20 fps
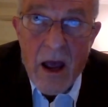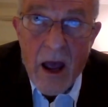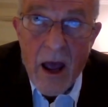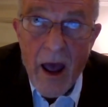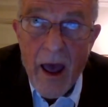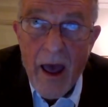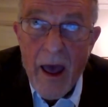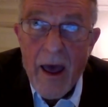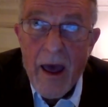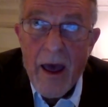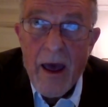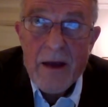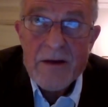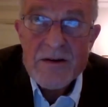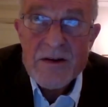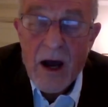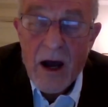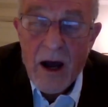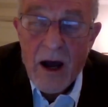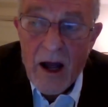
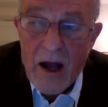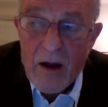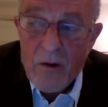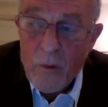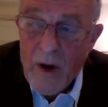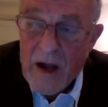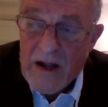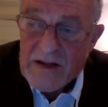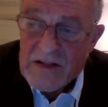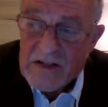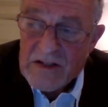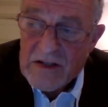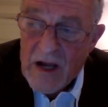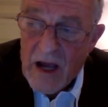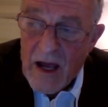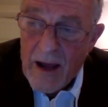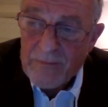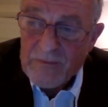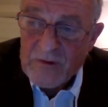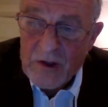And I went
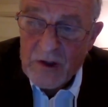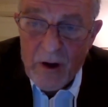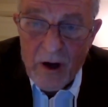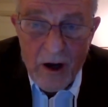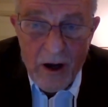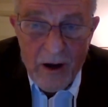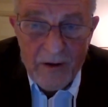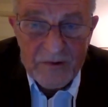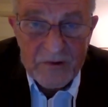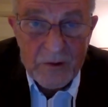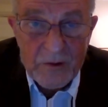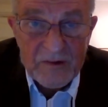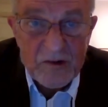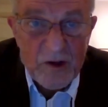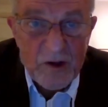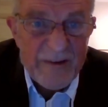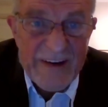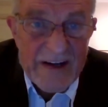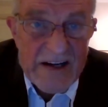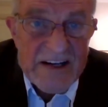up to her afterwards,
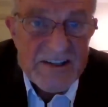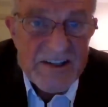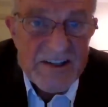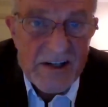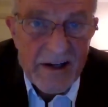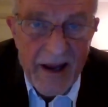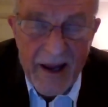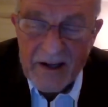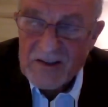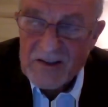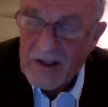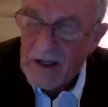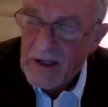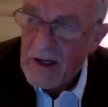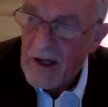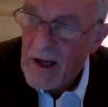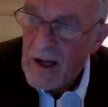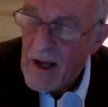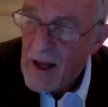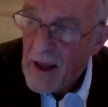sort of innocently actually,
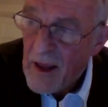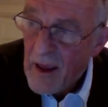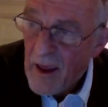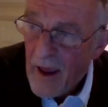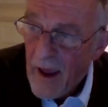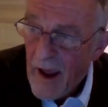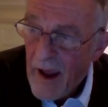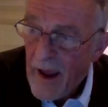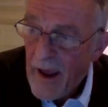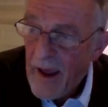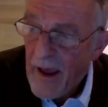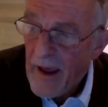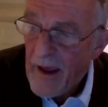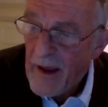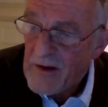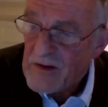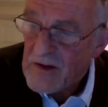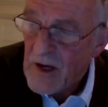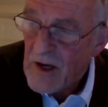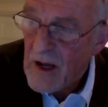
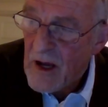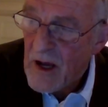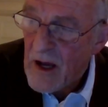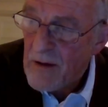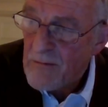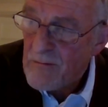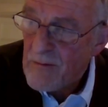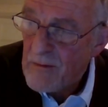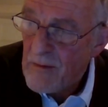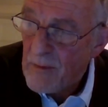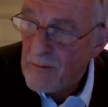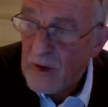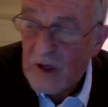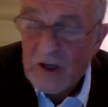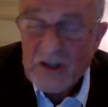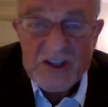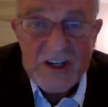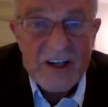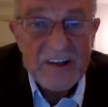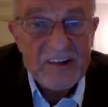and
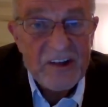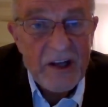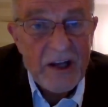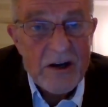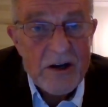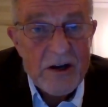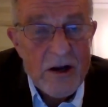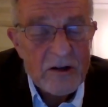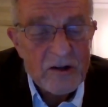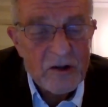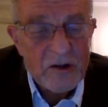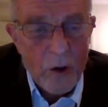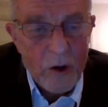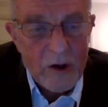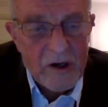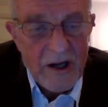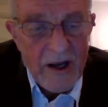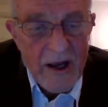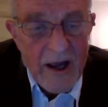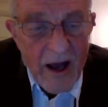because she had said in her
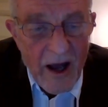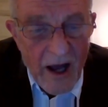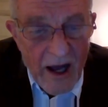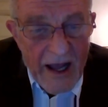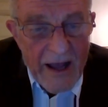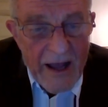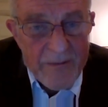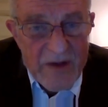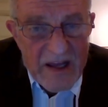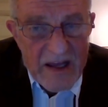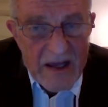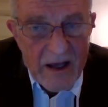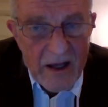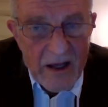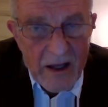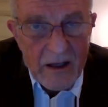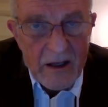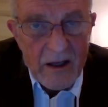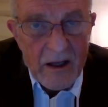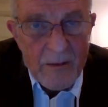talk, I'm
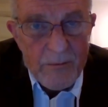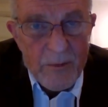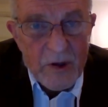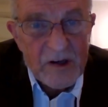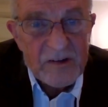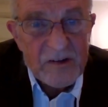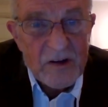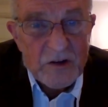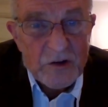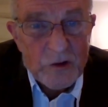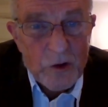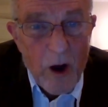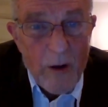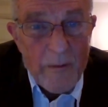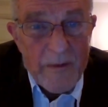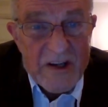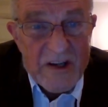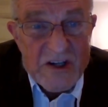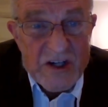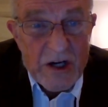here because the
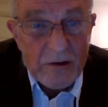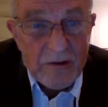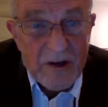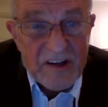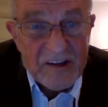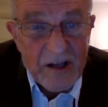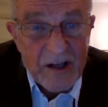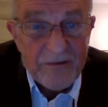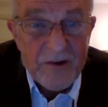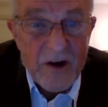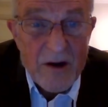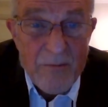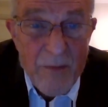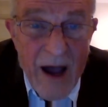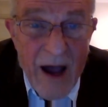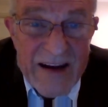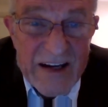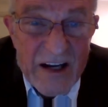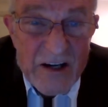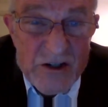trauma that children suffer in
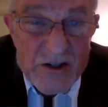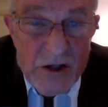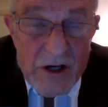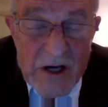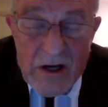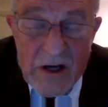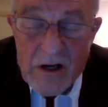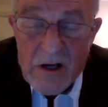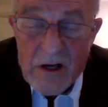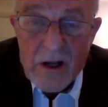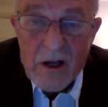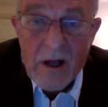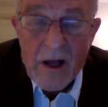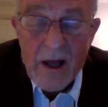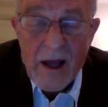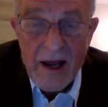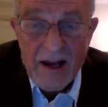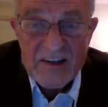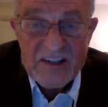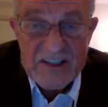my country
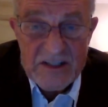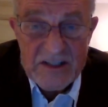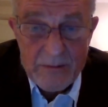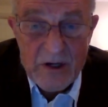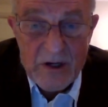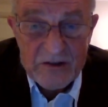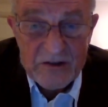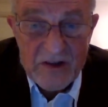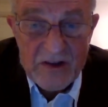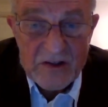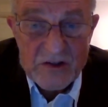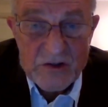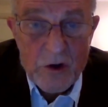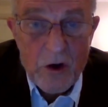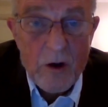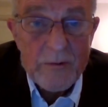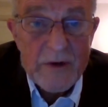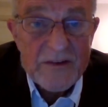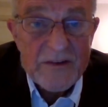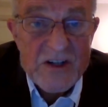is similar to the
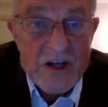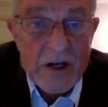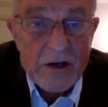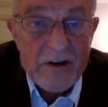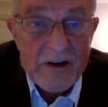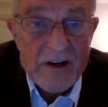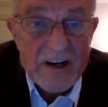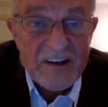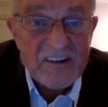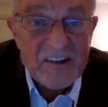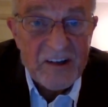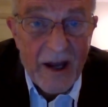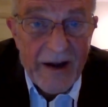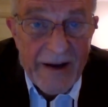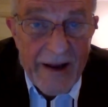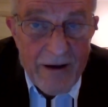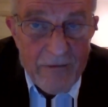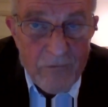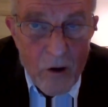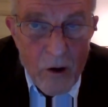trauma of children in
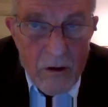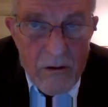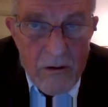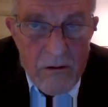Sarajevo.